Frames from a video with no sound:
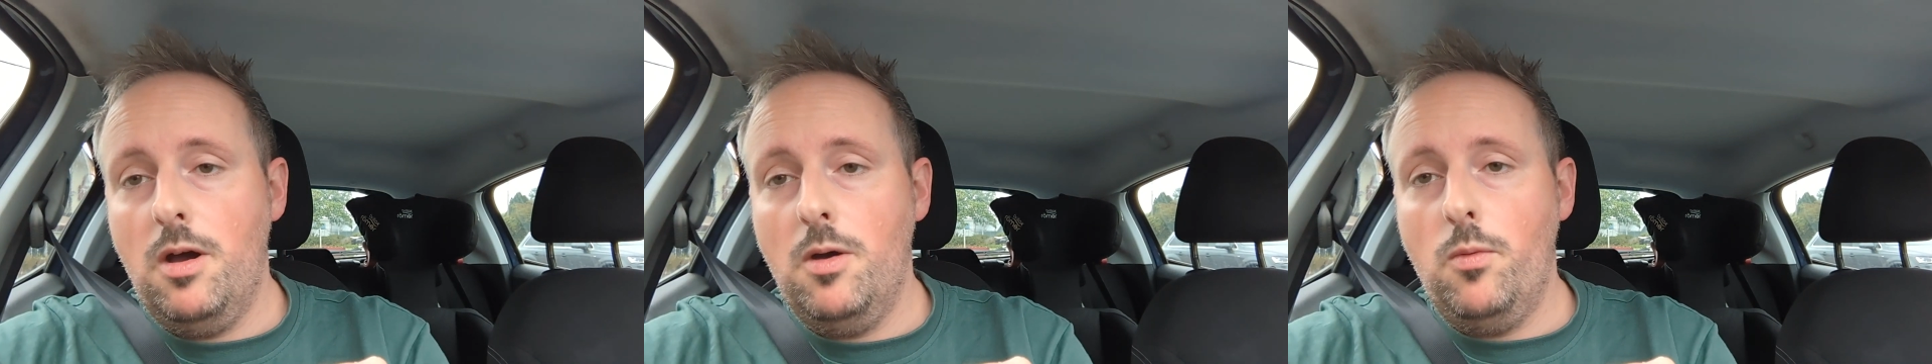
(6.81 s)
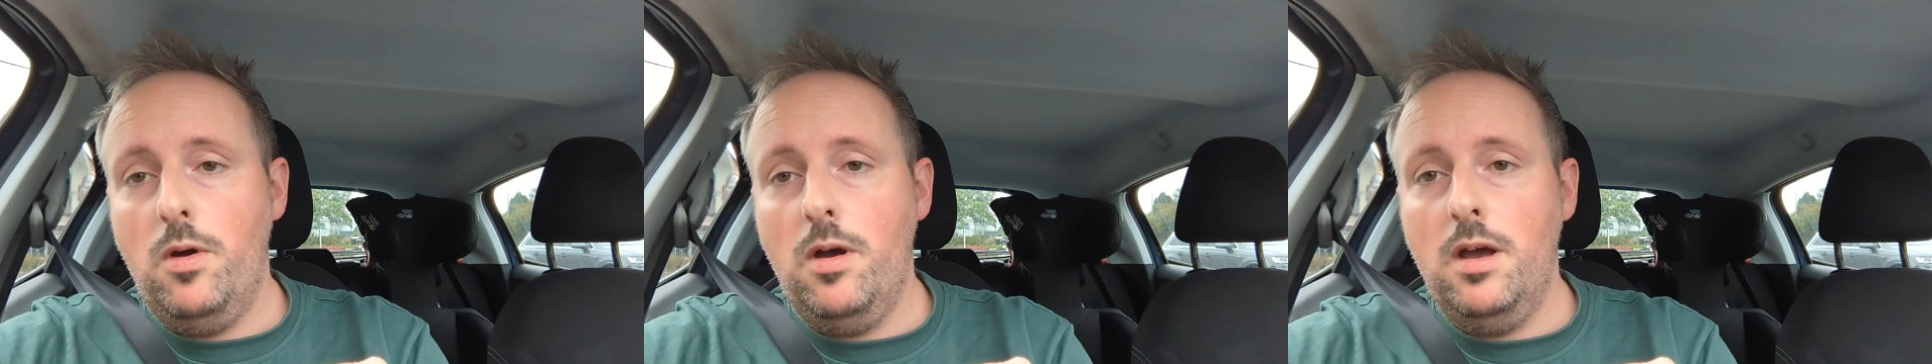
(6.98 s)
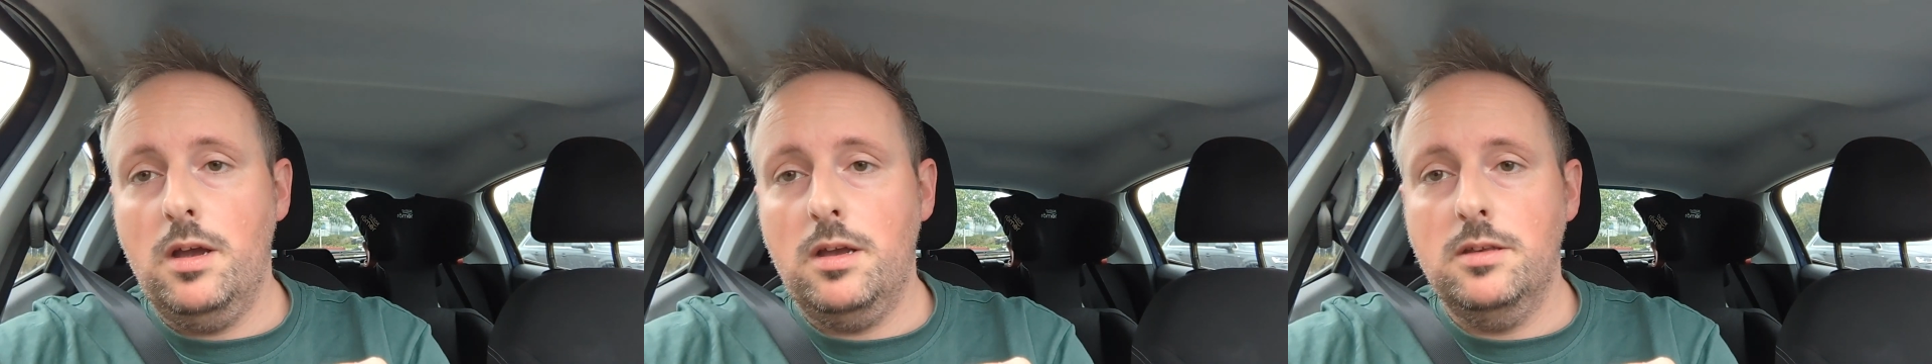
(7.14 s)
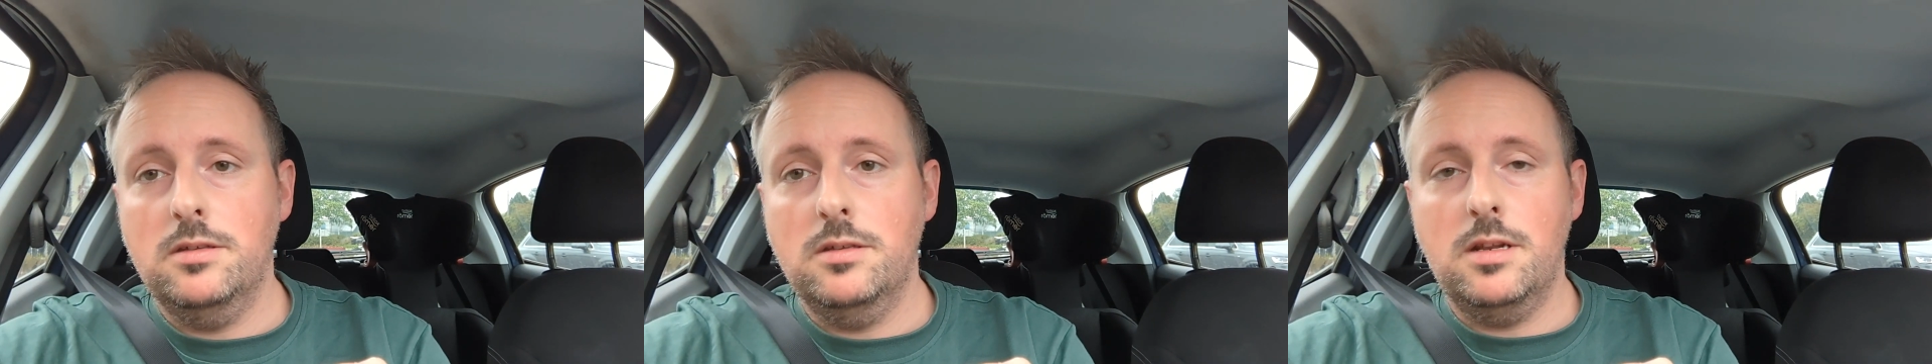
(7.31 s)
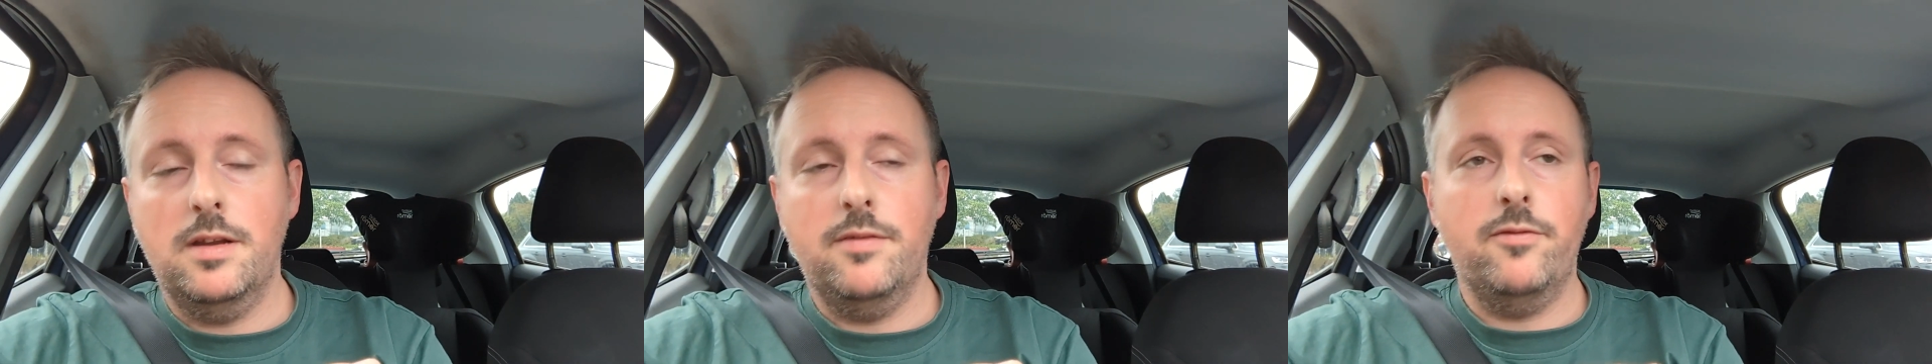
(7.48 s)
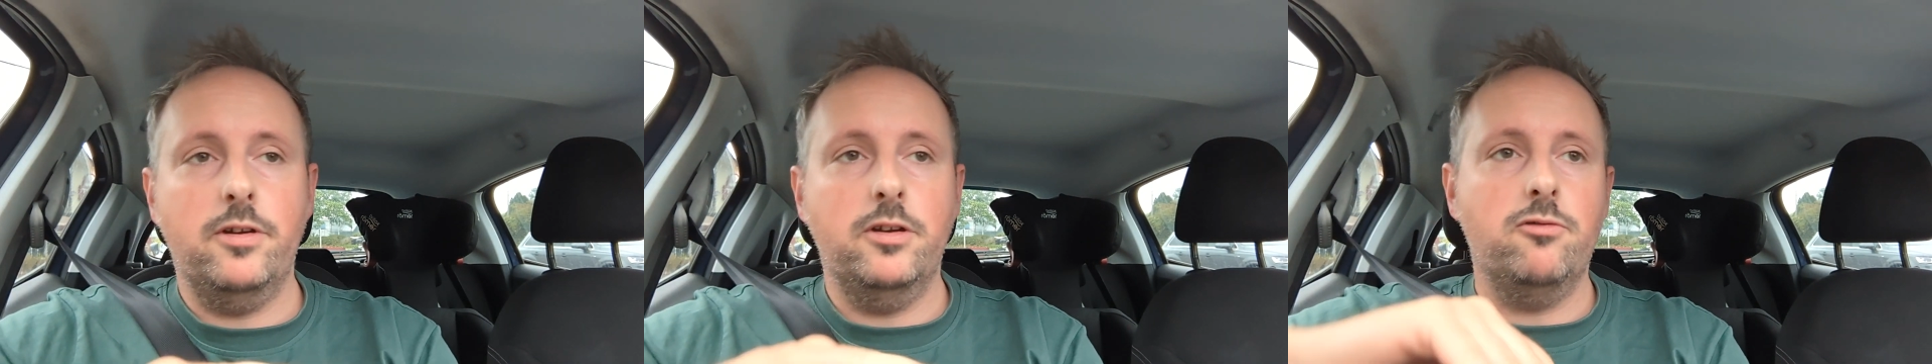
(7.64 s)
I work as a
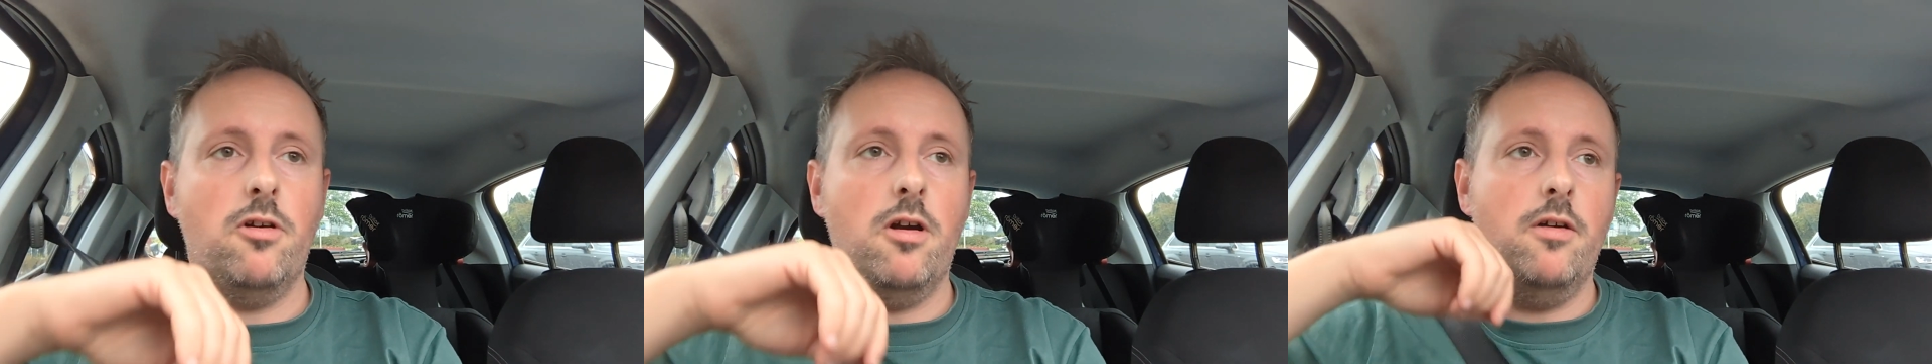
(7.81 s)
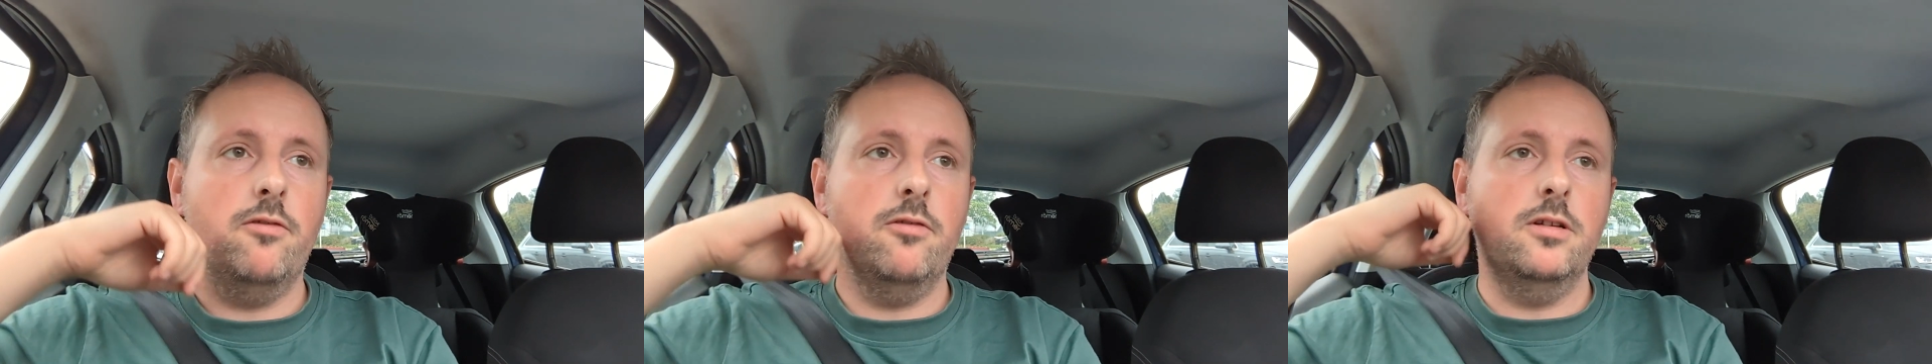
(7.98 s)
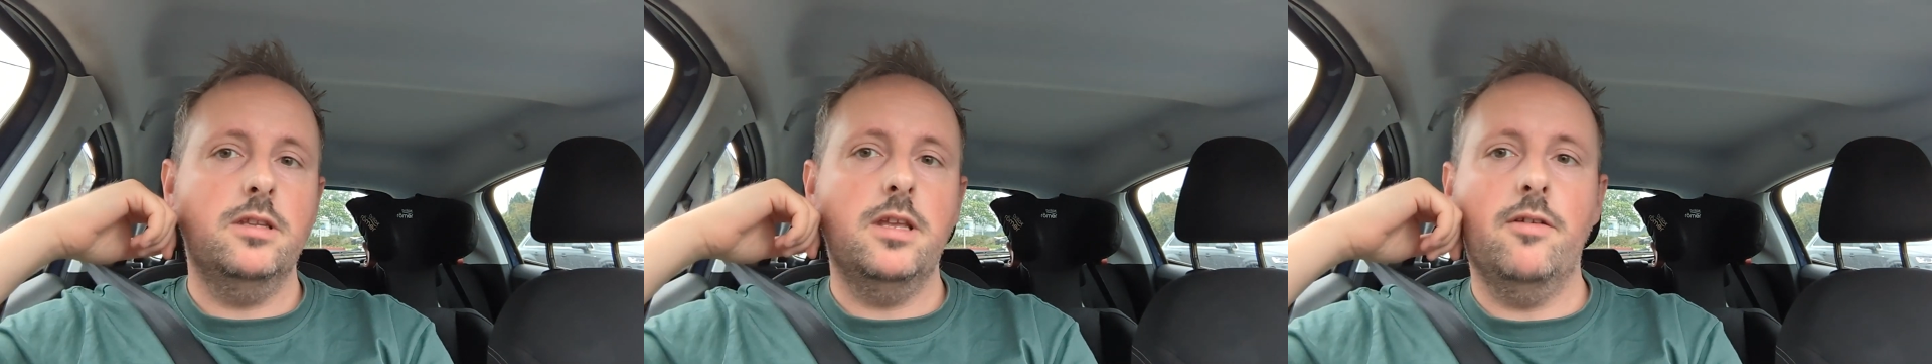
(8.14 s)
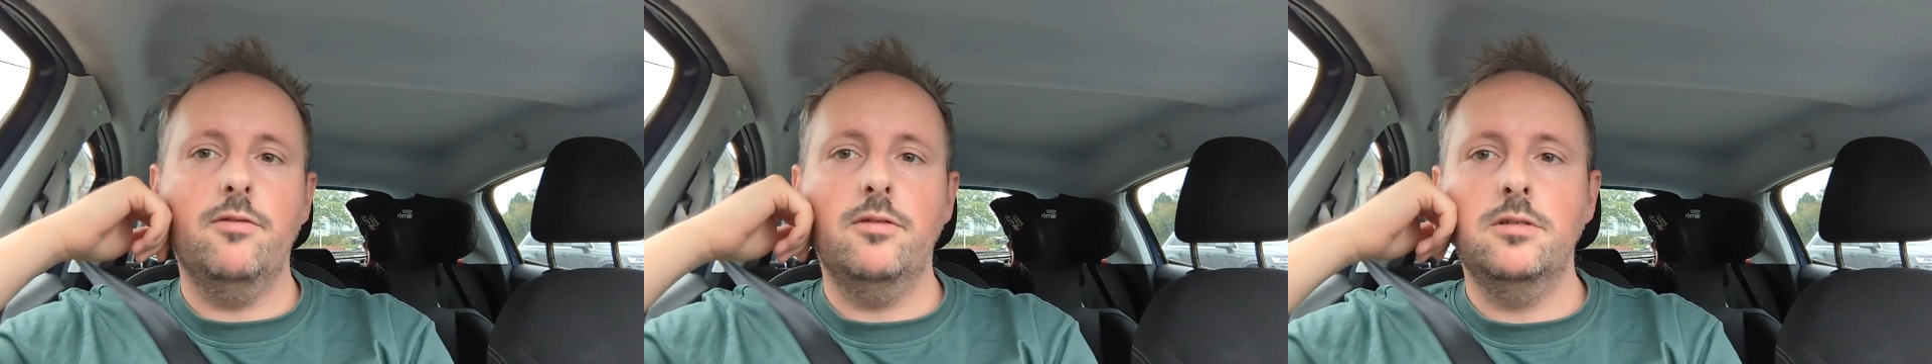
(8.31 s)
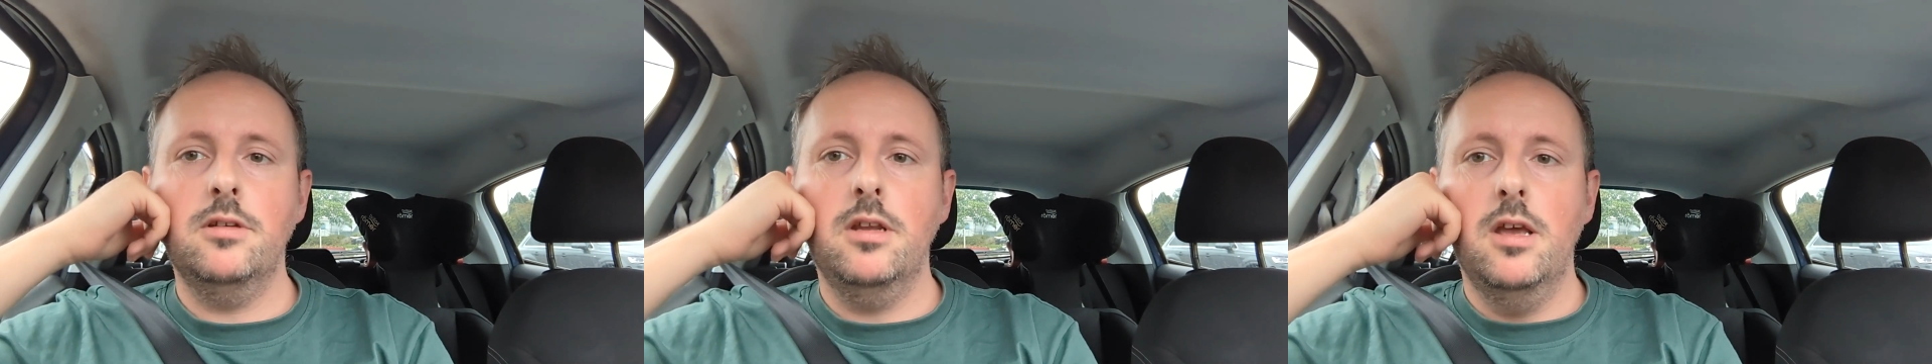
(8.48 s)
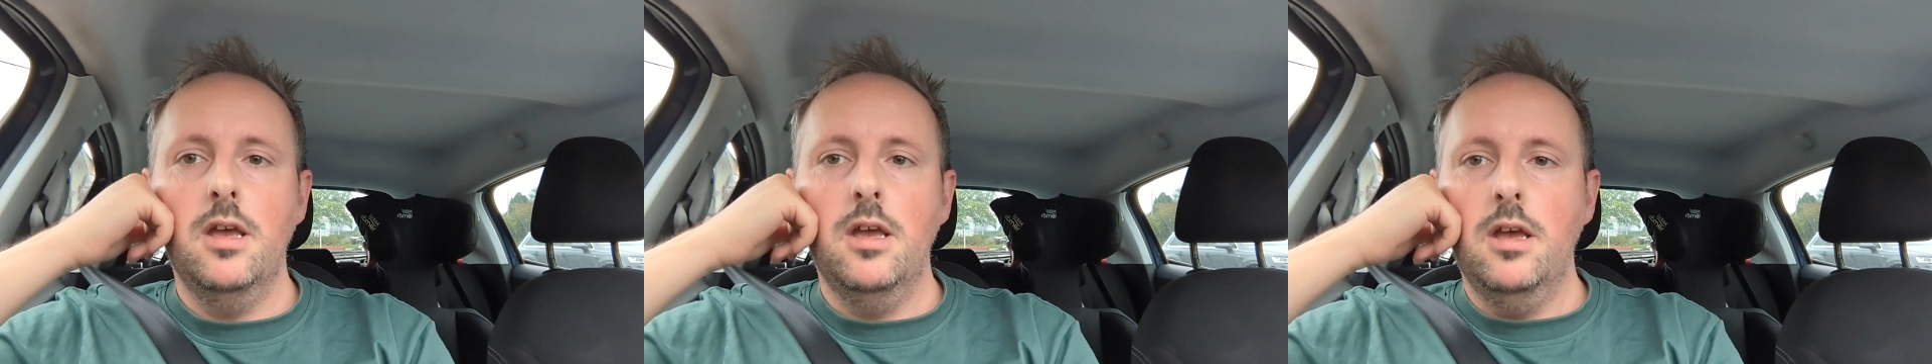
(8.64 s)
delivery driver in Devon.